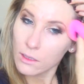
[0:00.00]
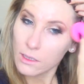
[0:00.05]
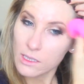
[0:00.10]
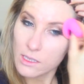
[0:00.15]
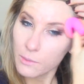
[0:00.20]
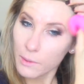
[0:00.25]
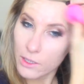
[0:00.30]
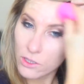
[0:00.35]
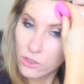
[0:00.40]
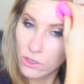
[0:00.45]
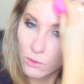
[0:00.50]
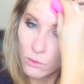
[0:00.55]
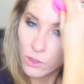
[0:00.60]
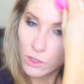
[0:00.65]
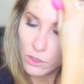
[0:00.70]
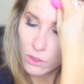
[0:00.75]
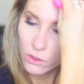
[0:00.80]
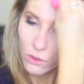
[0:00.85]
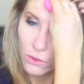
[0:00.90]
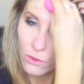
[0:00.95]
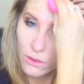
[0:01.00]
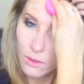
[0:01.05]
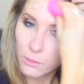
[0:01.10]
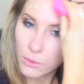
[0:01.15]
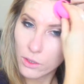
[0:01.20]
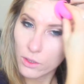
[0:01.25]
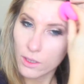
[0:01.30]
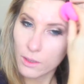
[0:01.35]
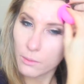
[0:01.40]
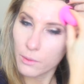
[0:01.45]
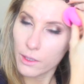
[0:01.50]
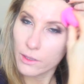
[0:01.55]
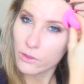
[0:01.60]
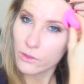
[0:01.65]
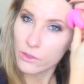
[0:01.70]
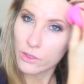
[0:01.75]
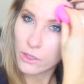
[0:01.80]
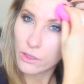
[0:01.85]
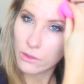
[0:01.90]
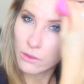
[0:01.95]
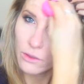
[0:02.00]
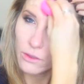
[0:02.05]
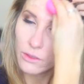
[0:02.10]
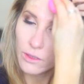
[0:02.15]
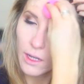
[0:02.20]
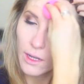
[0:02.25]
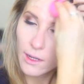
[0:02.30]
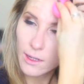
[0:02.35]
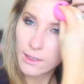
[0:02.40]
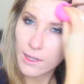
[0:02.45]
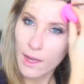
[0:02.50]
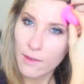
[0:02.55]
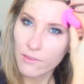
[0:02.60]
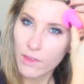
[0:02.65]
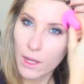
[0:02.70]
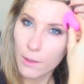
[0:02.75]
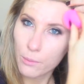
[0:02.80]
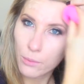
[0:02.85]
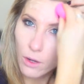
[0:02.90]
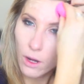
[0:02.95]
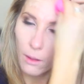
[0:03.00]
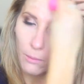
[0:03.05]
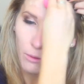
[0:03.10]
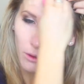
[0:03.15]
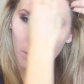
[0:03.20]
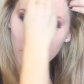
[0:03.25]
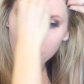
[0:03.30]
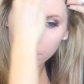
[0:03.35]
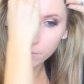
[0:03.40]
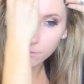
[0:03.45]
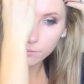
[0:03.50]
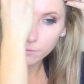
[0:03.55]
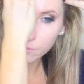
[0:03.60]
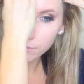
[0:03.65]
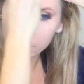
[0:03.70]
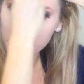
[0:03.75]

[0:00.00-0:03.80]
Especially when you use the Beauty Blender, you, you're not going to have that problem.